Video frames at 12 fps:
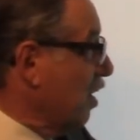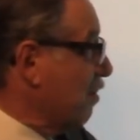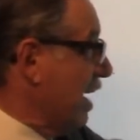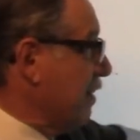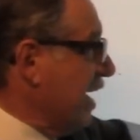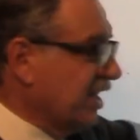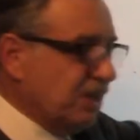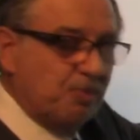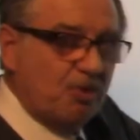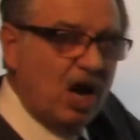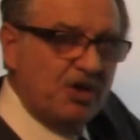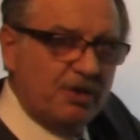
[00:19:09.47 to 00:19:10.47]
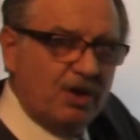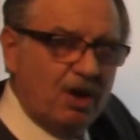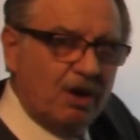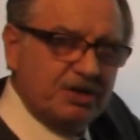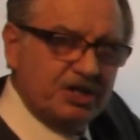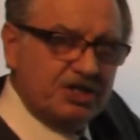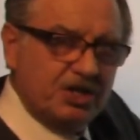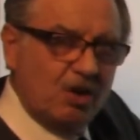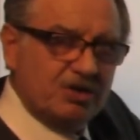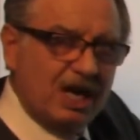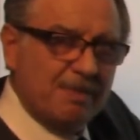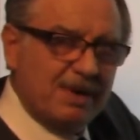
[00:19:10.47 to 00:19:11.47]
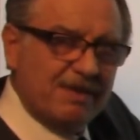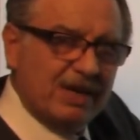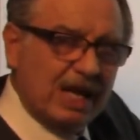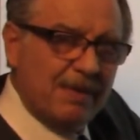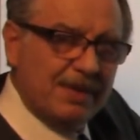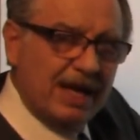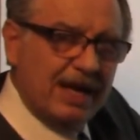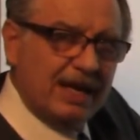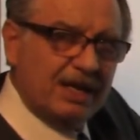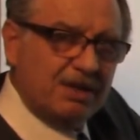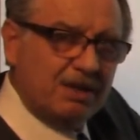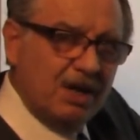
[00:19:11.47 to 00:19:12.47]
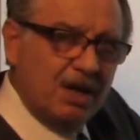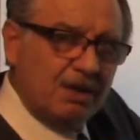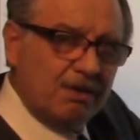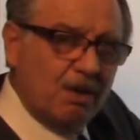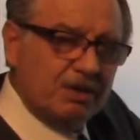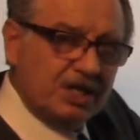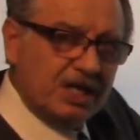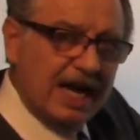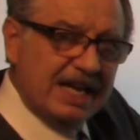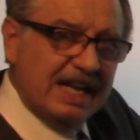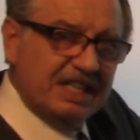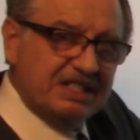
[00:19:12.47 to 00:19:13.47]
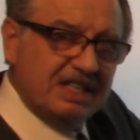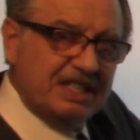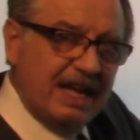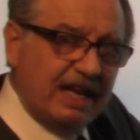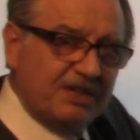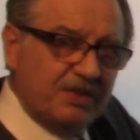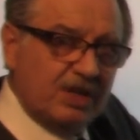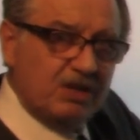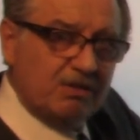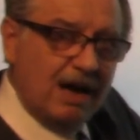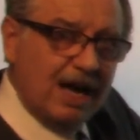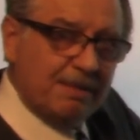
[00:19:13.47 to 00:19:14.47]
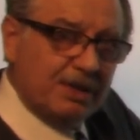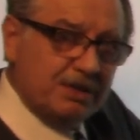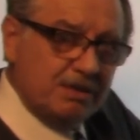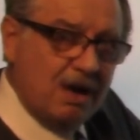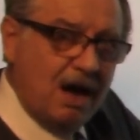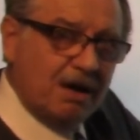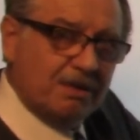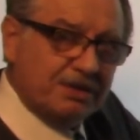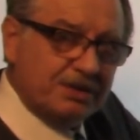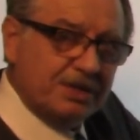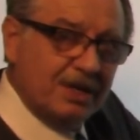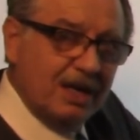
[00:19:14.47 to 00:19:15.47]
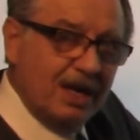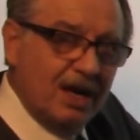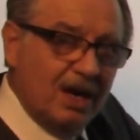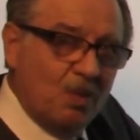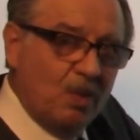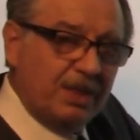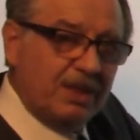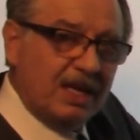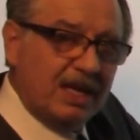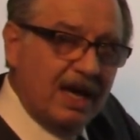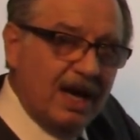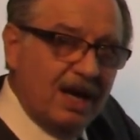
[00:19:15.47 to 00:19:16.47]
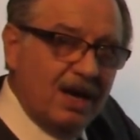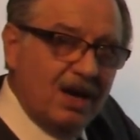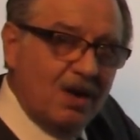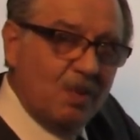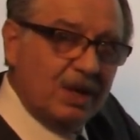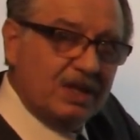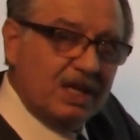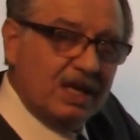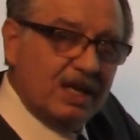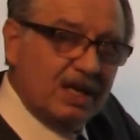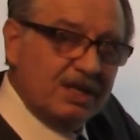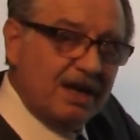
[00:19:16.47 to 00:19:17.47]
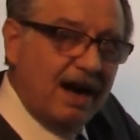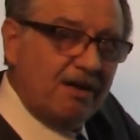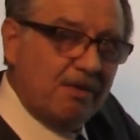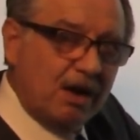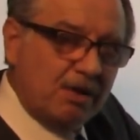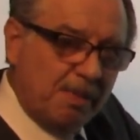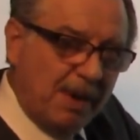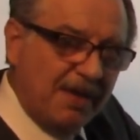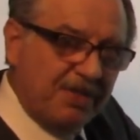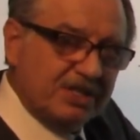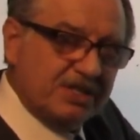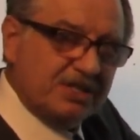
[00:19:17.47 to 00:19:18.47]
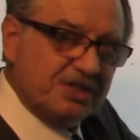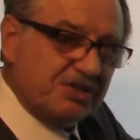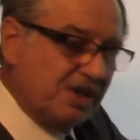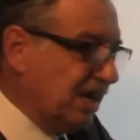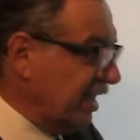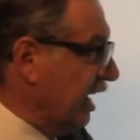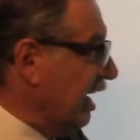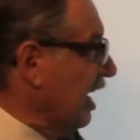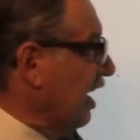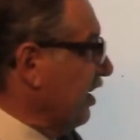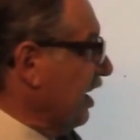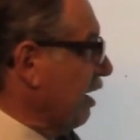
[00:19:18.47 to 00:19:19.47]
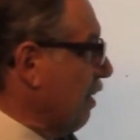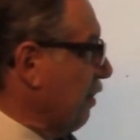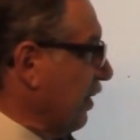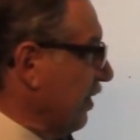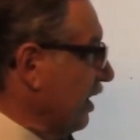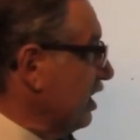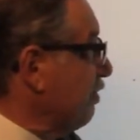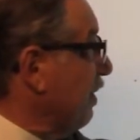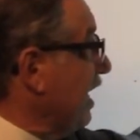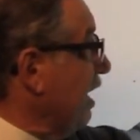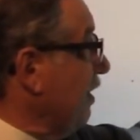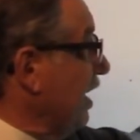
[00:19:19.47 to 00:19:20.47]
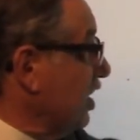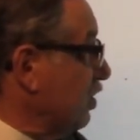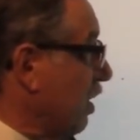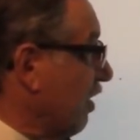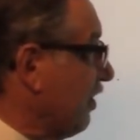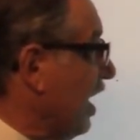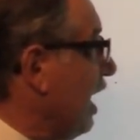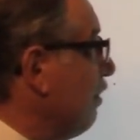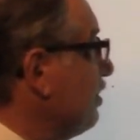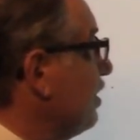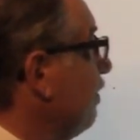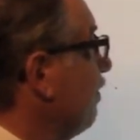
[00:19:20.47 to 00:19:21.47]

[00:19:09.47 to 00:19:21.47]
Maybe he's a brother-in-law, just shows up every now and then and throws his ideas in the text for the Deuteronomist. Who knows what the documentary hypothesis is thinking to come up with this, but here it is 12 times.